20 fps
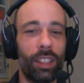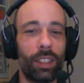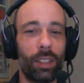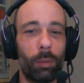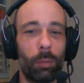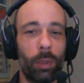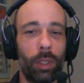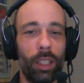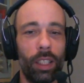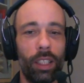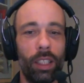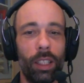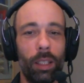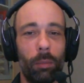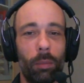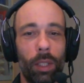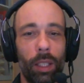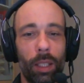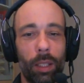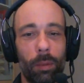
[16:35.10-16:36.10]
completely
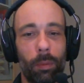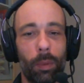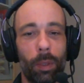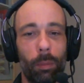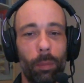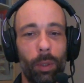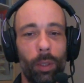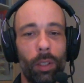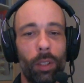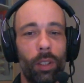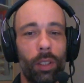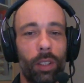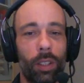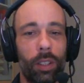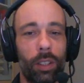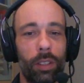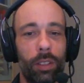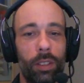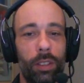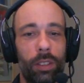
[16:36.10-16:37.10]
make my blog
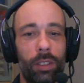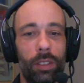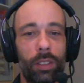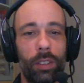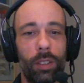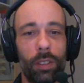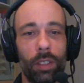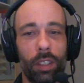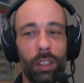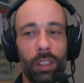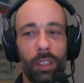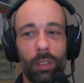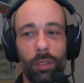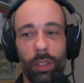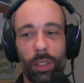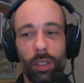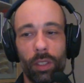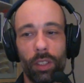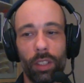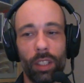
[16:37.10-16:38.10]
during this
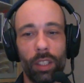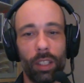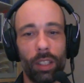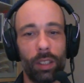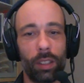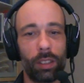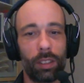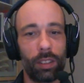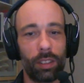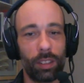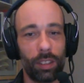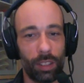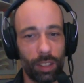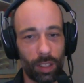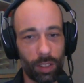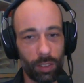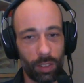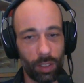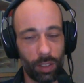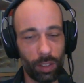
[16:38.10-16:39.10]
recording,
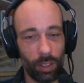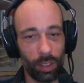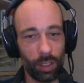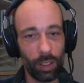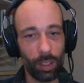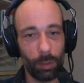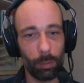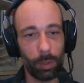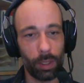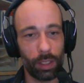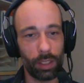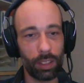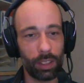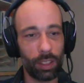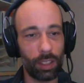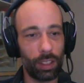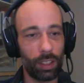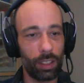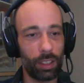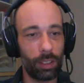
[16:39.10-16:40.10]
test recording, but
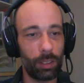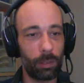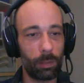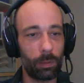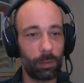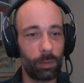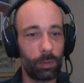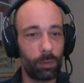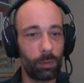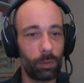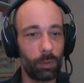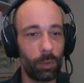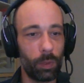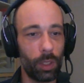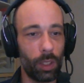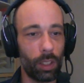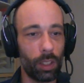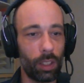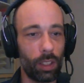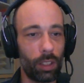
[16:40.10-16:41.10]

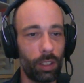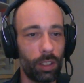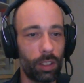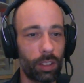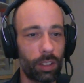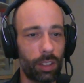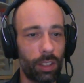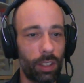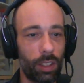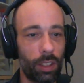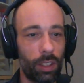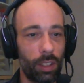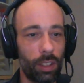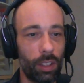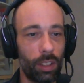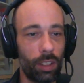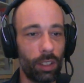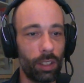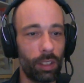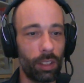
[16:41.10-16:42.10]
we're just
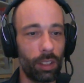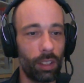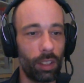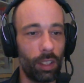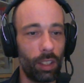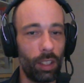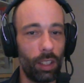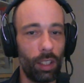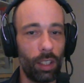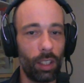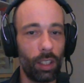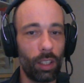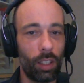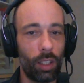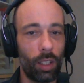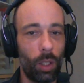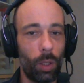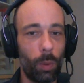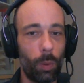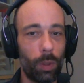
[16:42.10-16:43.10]

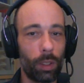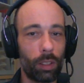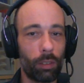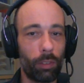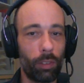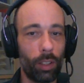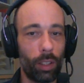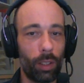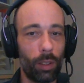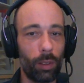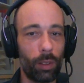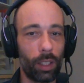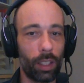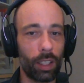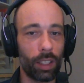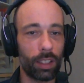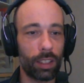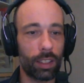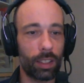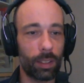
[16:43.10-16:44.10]
go with the flow, I
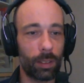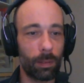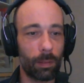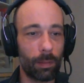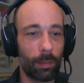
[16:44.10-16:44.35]
guess.